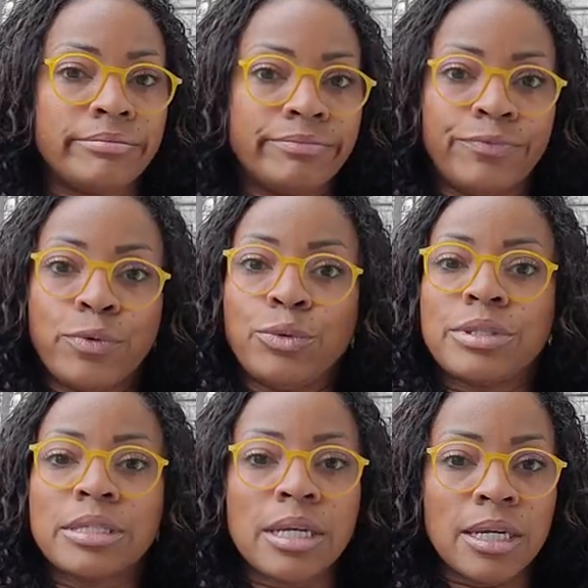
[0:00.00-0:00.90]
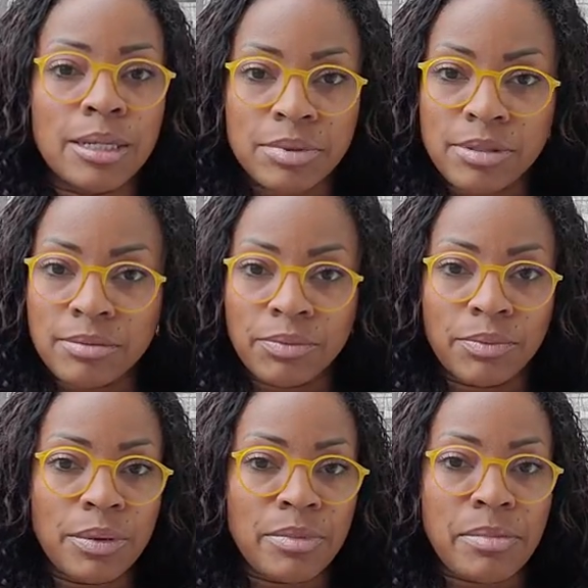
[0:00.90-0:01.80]
food stamps
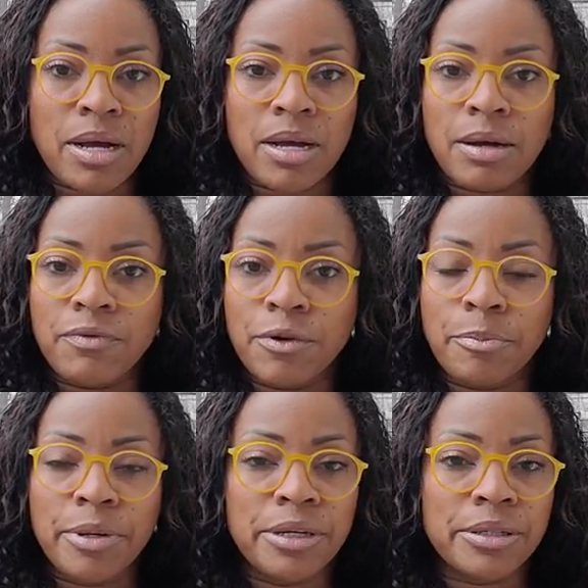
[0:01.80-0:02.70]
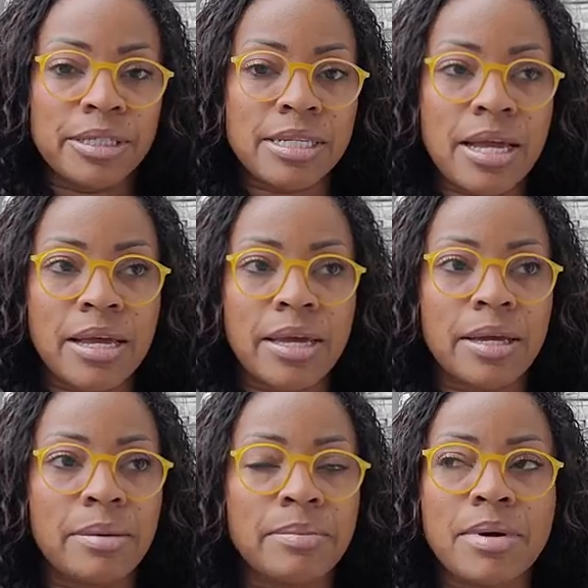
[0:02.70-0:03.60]
with my mom for a period of
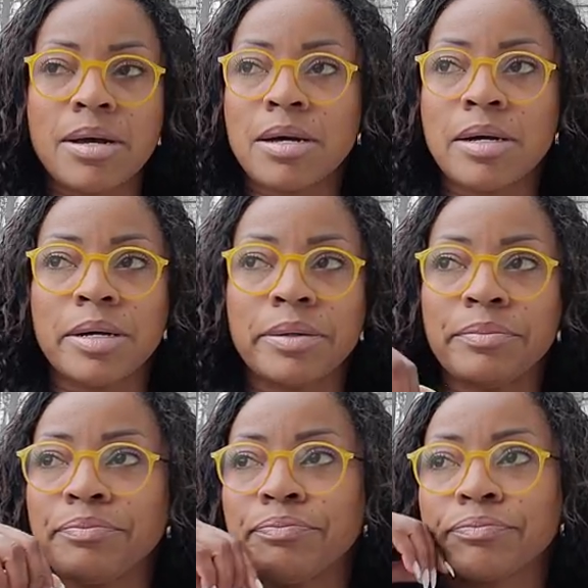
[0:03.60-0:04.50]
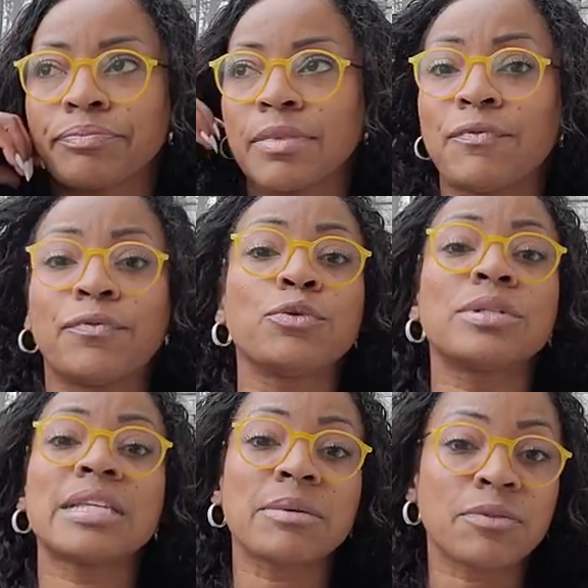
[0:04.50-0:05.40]
time, food
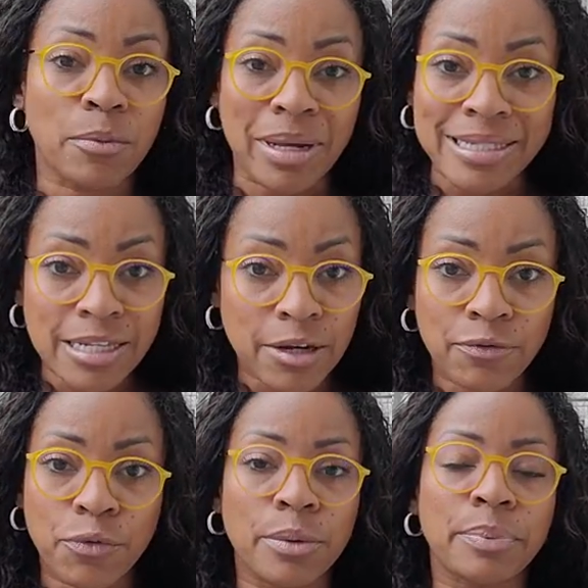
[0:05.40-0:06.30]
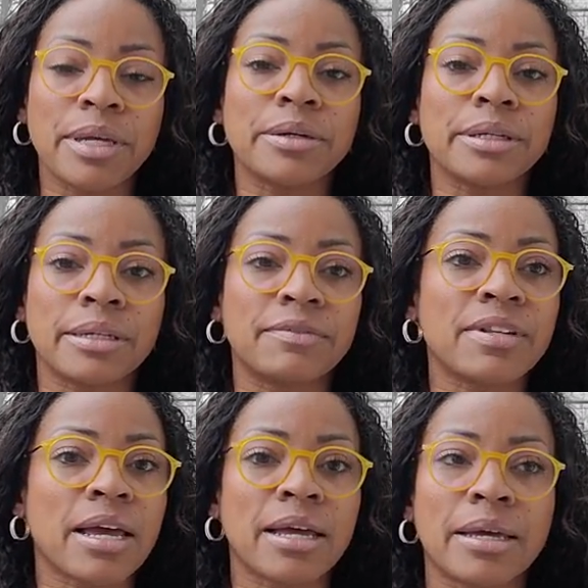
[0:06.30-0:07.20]
stamps for myself for a period of
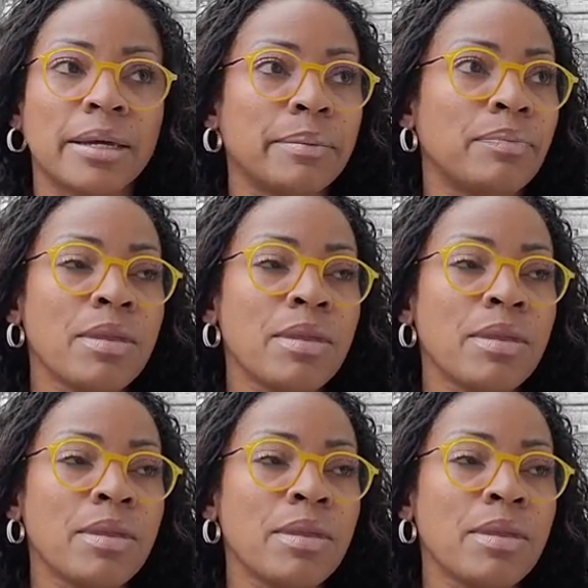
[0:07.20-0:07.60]
time.